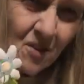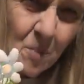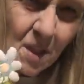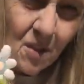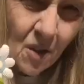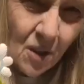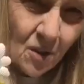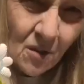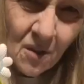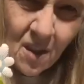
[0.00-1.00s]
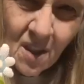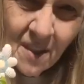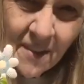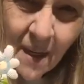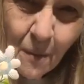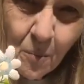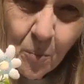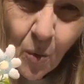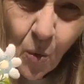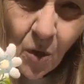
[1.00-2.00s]
to be glittered. They were
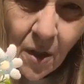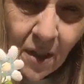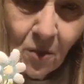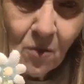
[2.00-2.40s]
boring.